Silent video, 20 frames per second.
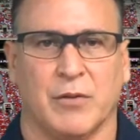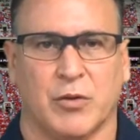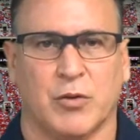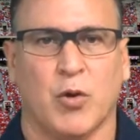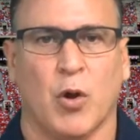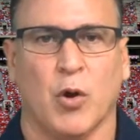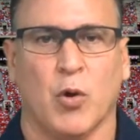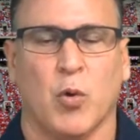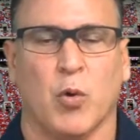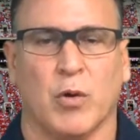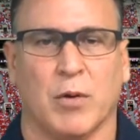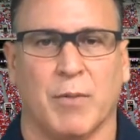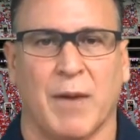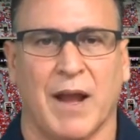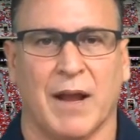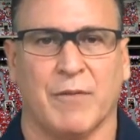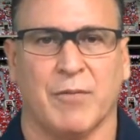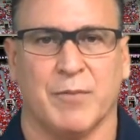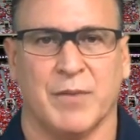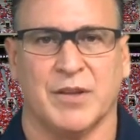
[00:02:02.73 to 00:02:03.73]
star
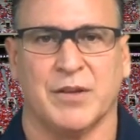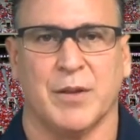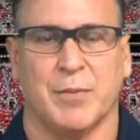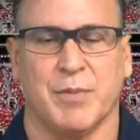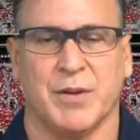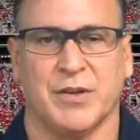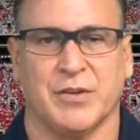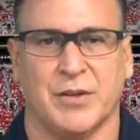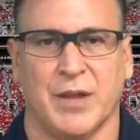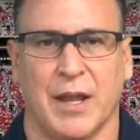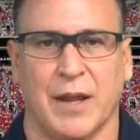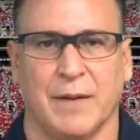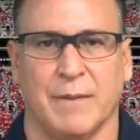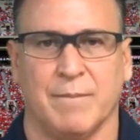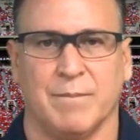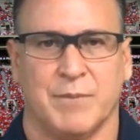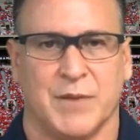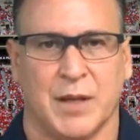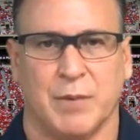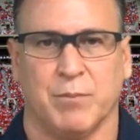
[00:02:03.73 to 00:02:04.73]
quarterback from Mississippi State,
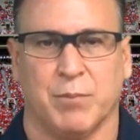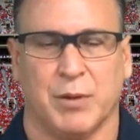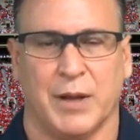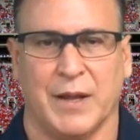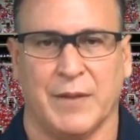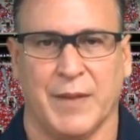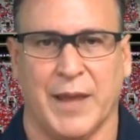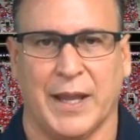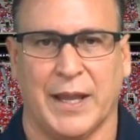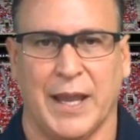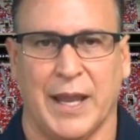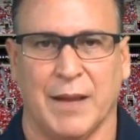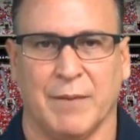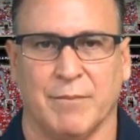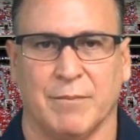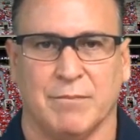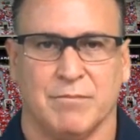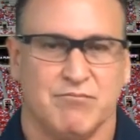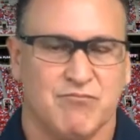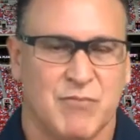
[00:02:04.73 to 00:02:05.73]
didn't play in that game.
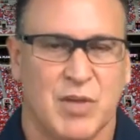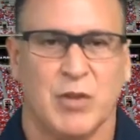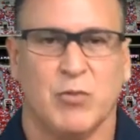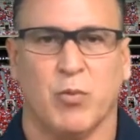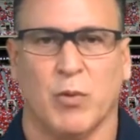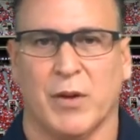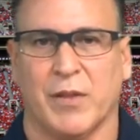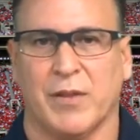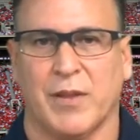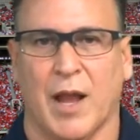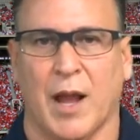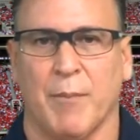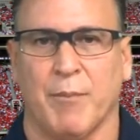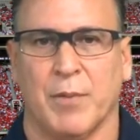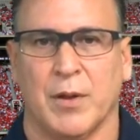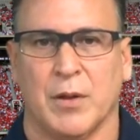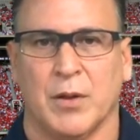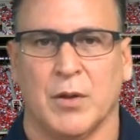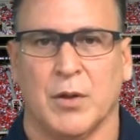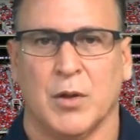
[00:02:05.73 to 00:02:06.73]
He's one of the
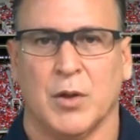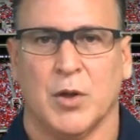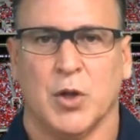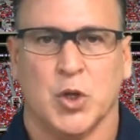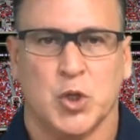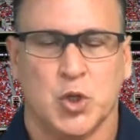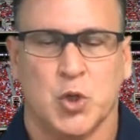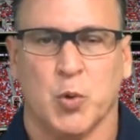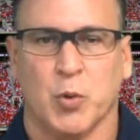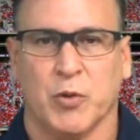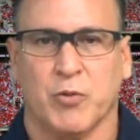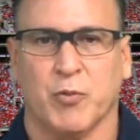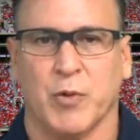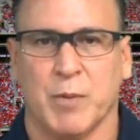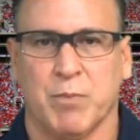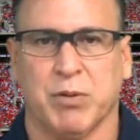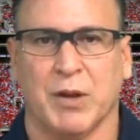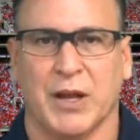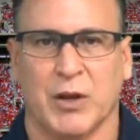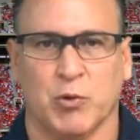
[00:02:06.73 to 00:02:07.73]
top two or
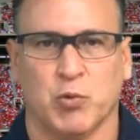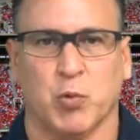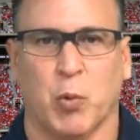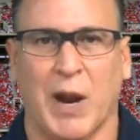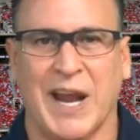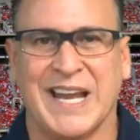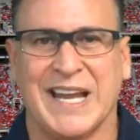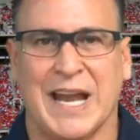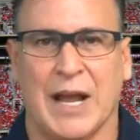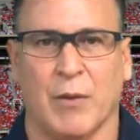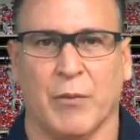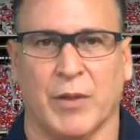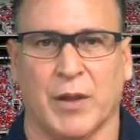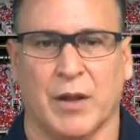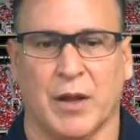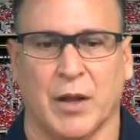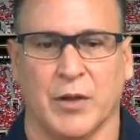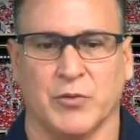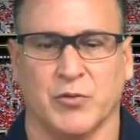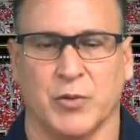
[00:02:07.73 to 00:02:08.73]
three players right now in the
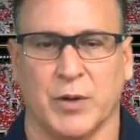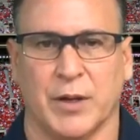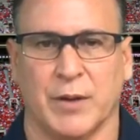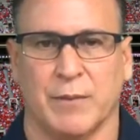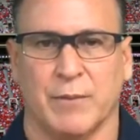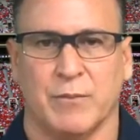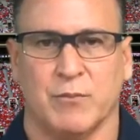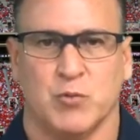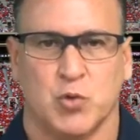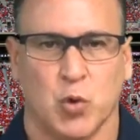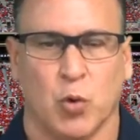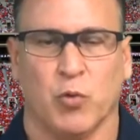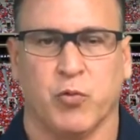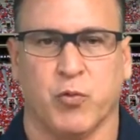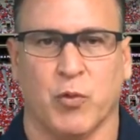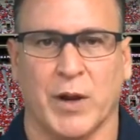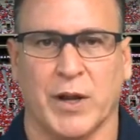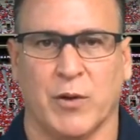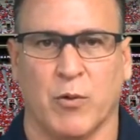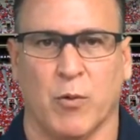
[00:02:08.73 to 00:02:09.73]
country. Dual
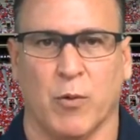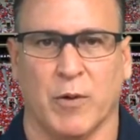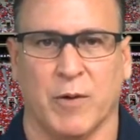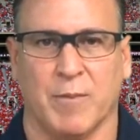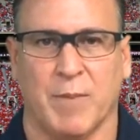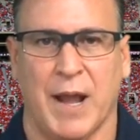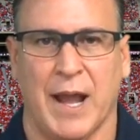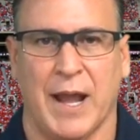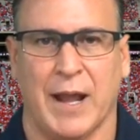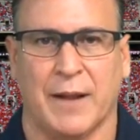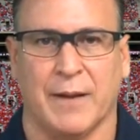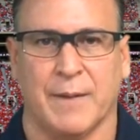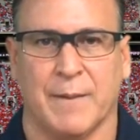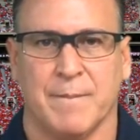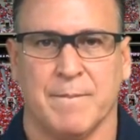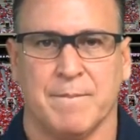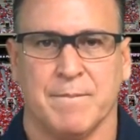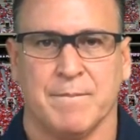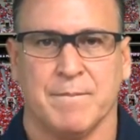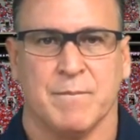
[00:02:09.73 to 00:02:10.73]
threat quarterback,
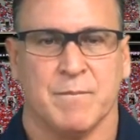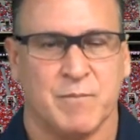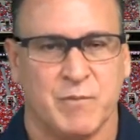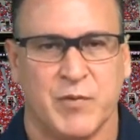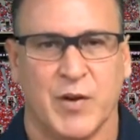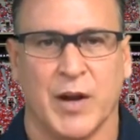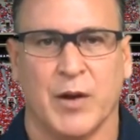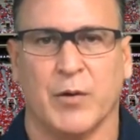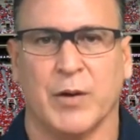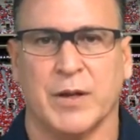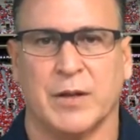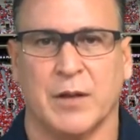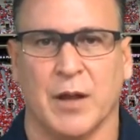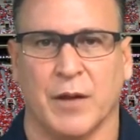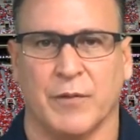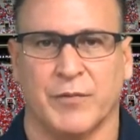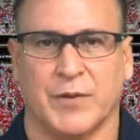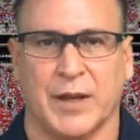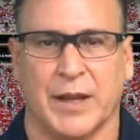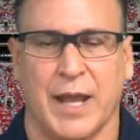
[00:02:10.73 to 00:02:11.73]
very
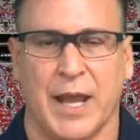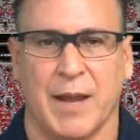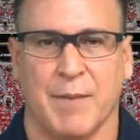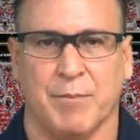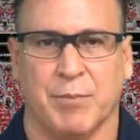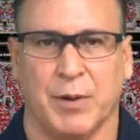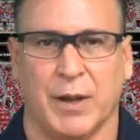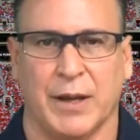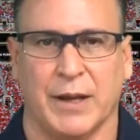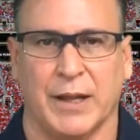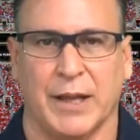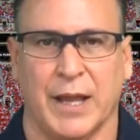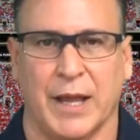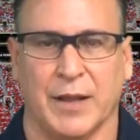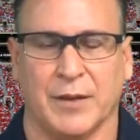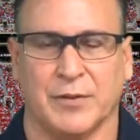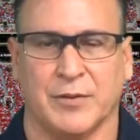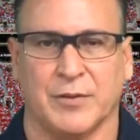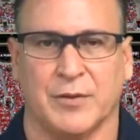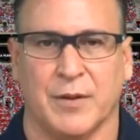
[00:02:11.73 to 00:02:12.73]
tough to game plan
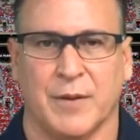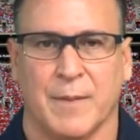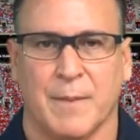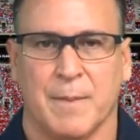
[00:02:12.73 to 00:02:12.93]
against.